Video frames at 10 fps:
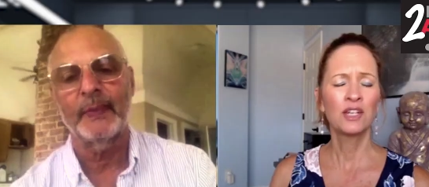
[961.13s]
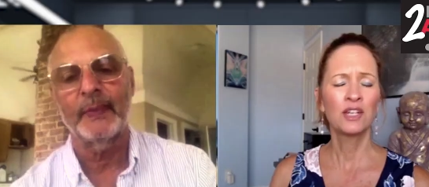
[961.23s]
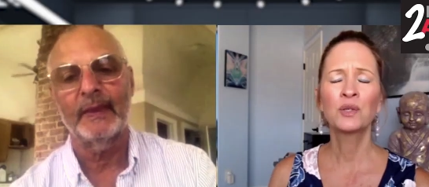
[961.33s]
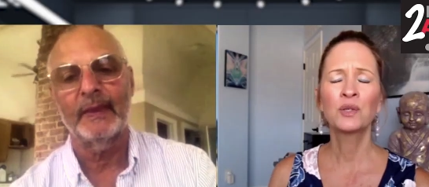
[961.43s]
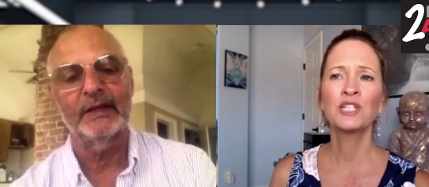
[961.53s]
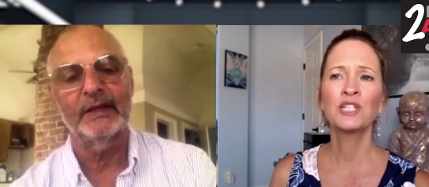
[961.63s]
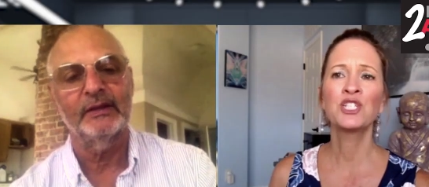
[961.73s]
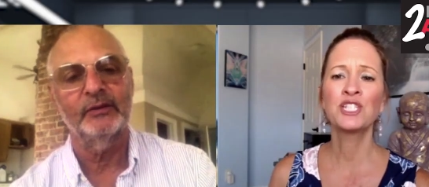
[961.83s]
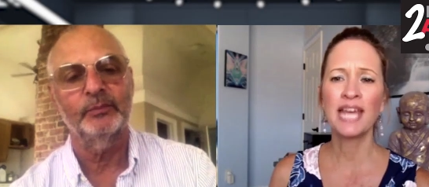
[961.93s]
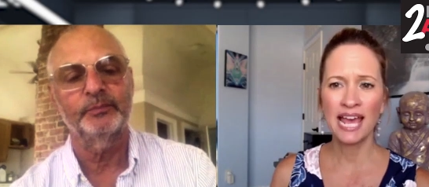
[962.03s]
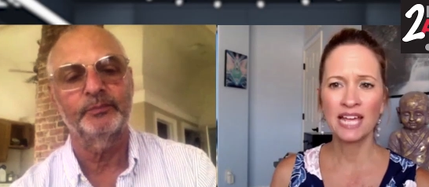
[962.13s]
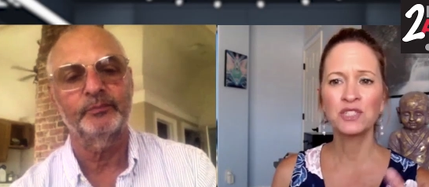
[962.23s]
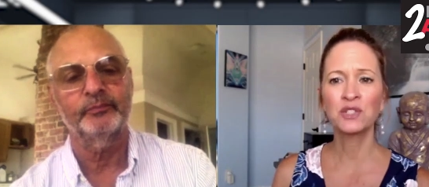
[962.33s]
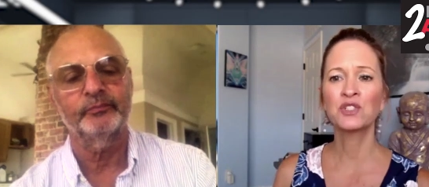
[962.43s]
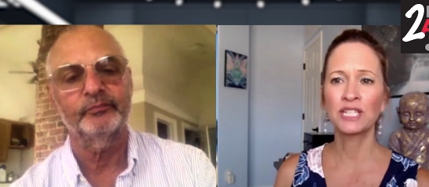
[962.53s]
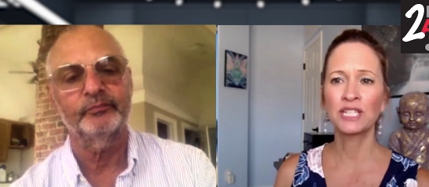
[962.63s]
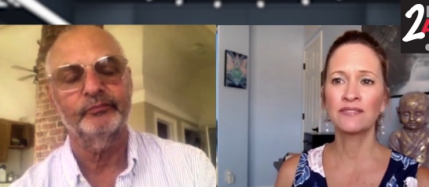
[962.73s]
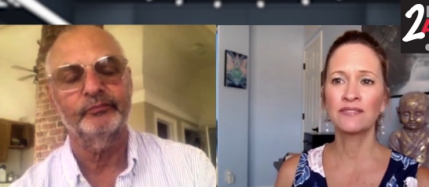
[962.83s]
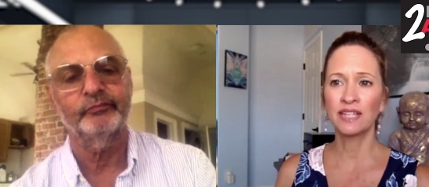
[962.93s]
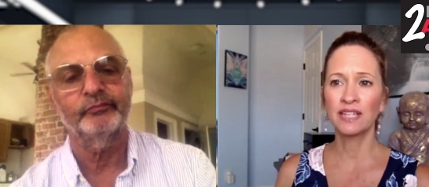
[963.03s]
Speaker 1: And a good question to ask your
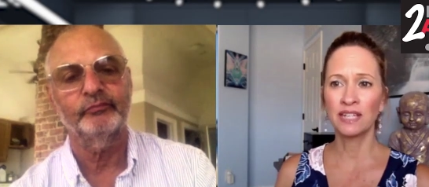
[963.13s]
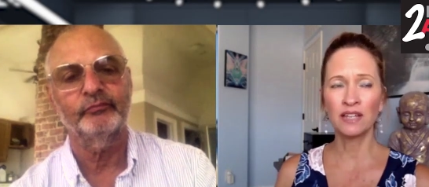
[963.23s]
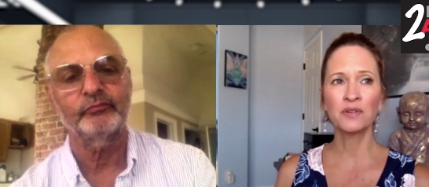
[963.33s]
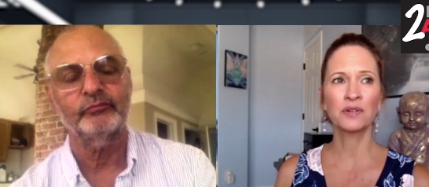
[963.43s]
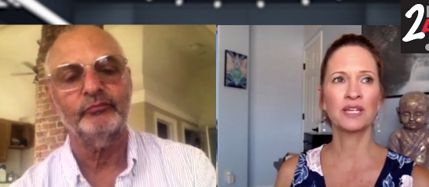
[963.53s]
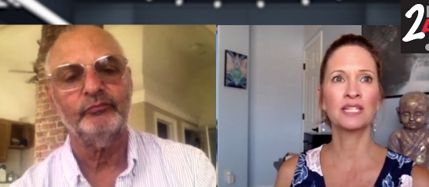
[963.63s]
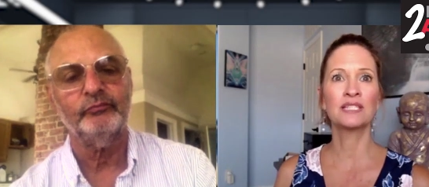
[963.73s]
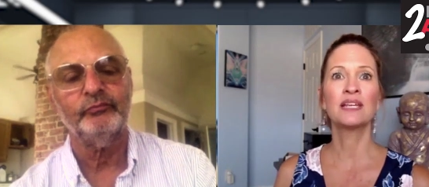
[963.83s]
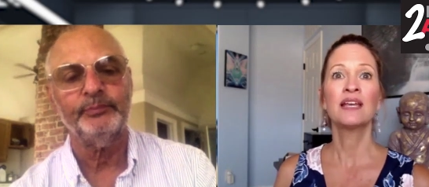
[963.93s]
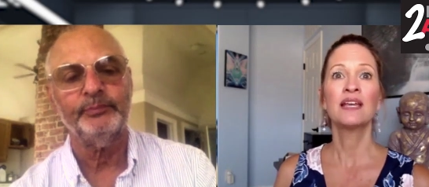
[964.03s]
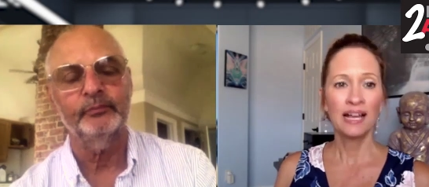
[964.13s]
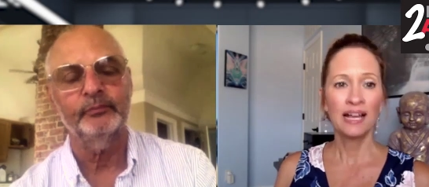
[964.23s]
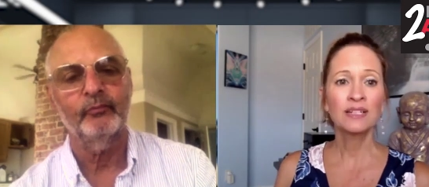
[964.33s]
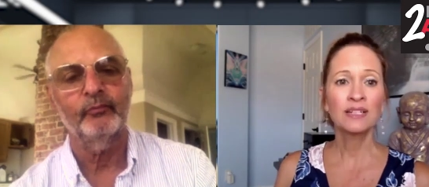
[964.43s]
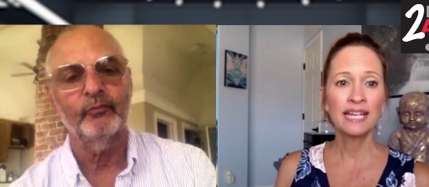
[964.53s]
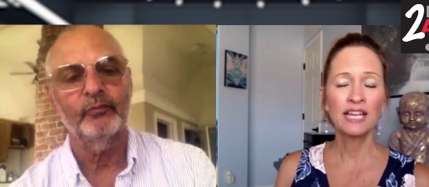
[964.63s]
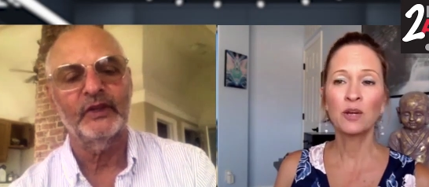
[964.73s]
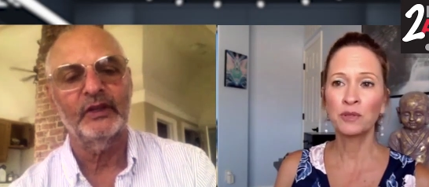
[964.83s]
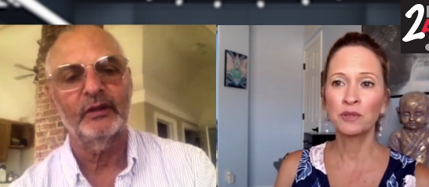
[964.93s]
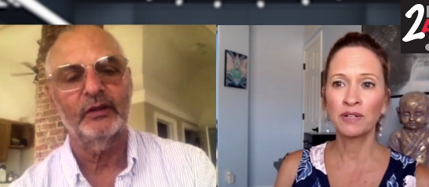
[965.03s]
significant other is how can
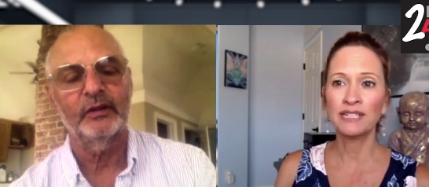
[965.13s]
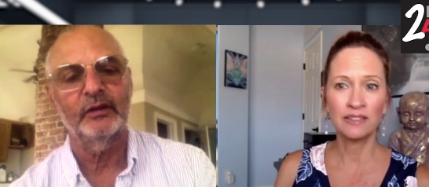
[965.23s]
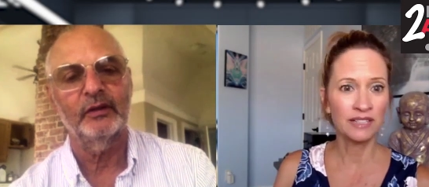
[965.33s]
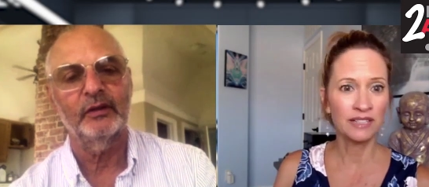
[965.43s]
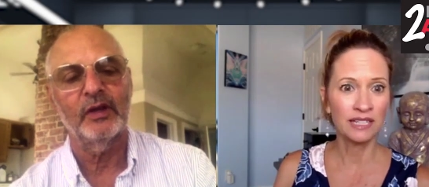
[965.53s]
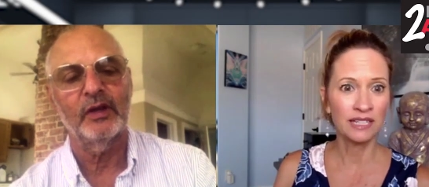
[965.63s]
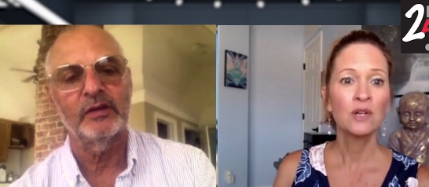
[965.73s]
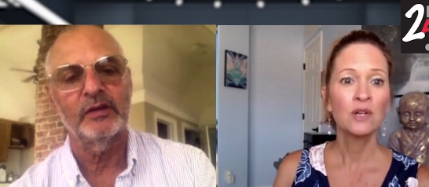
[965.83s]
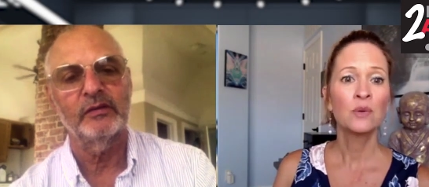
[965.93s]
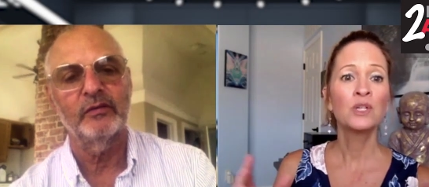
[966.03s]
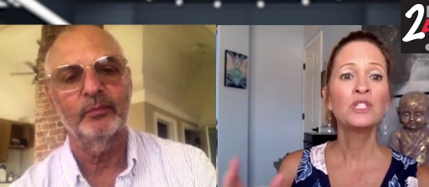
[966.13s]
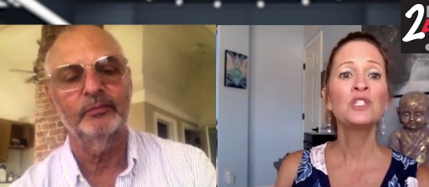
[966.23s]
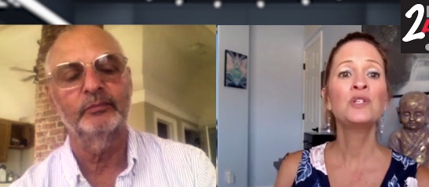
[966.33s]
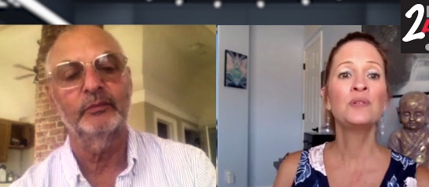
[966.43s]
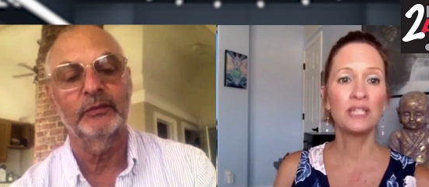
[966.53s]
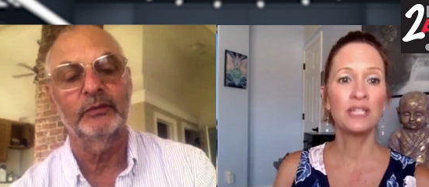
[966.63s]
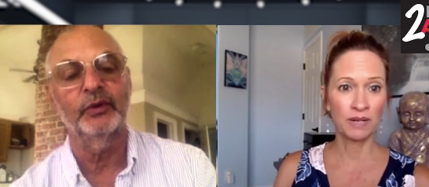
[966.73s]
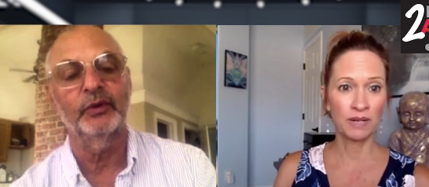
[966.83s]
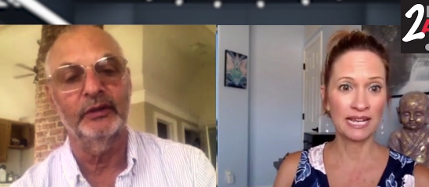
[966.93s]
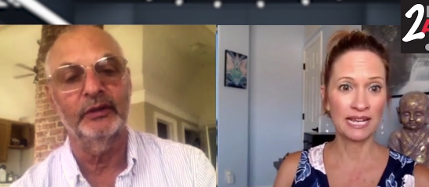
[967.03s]
I help you right now, honey? What do you
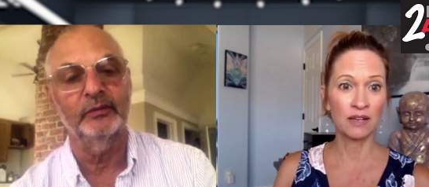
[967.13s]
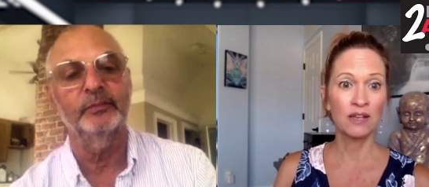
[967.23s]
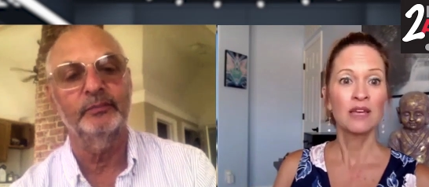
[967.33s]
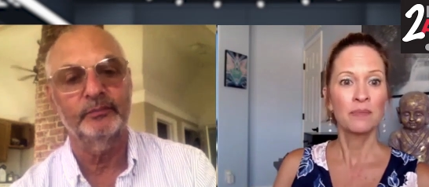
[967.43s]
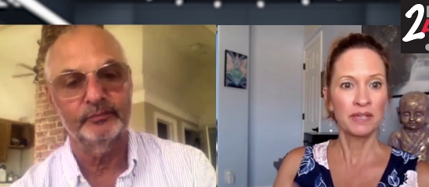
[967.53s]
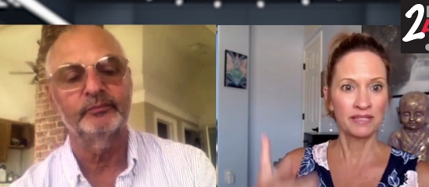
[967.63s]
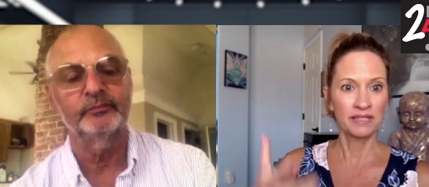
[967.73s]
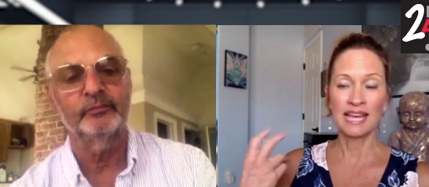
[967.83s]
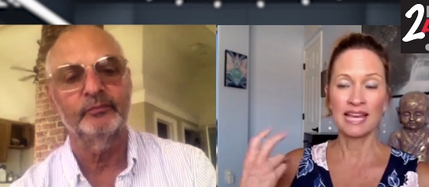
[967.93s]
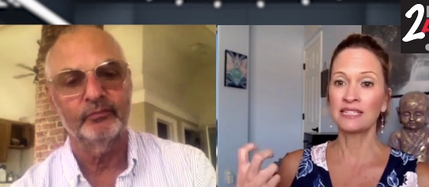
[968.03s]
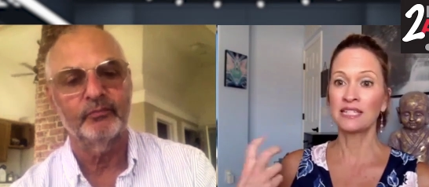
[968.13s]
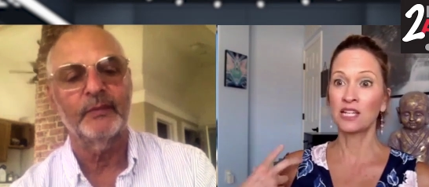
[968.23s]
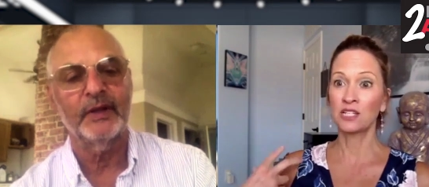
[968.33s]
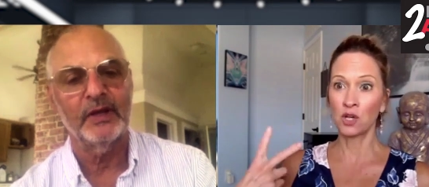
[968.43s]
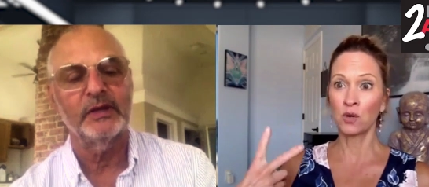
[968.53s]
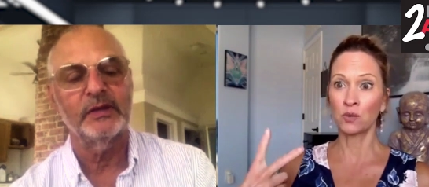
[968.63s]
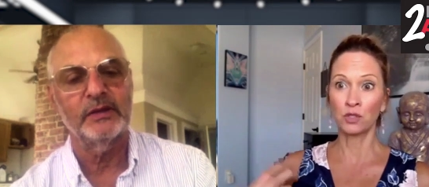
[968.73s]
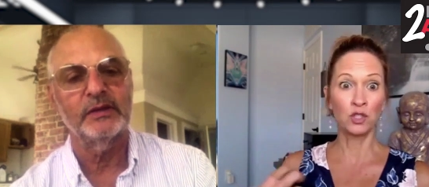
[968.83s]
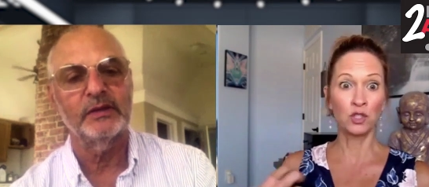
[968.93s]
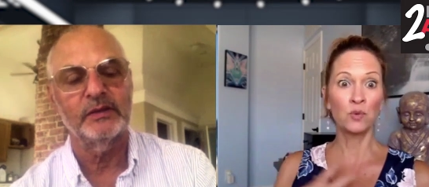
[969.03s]
need right now? Because that says,
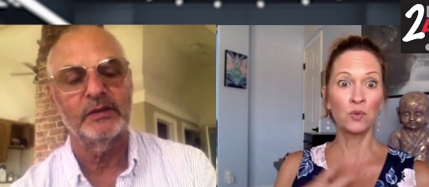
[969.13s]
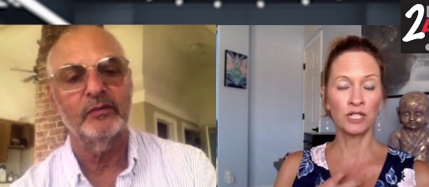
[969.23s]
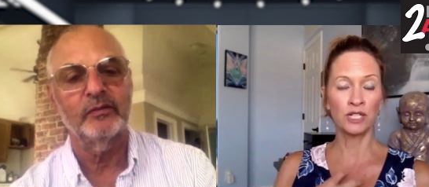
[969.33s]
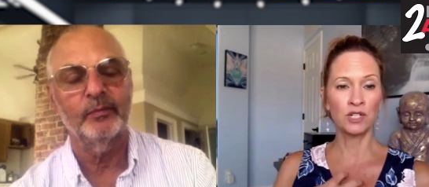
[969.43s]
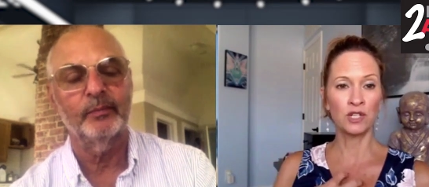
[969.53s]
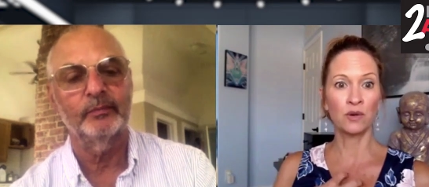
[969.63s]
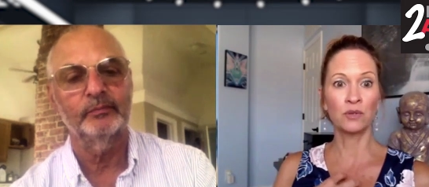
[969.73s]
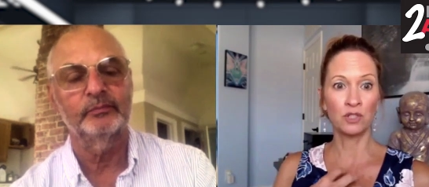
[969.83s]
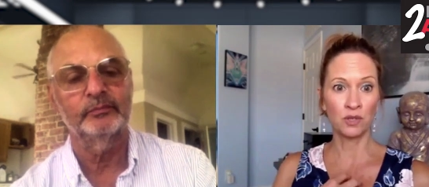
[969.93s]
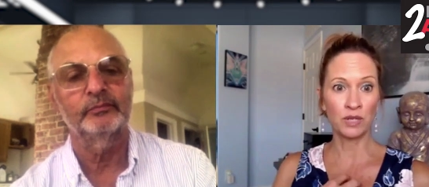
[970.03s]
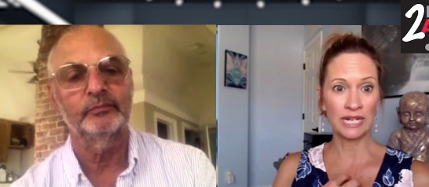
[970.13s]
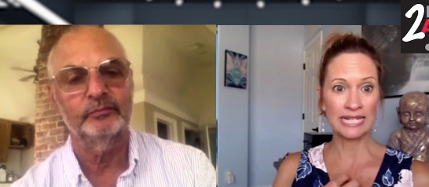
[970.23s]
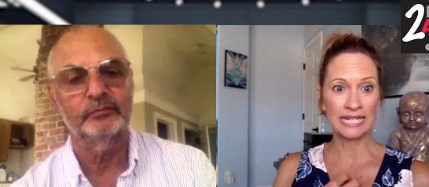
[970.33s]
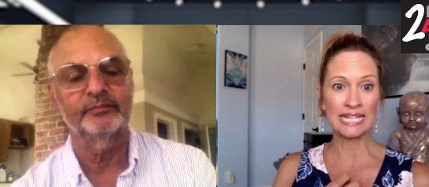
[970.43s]
oh, you want to know, you know, what I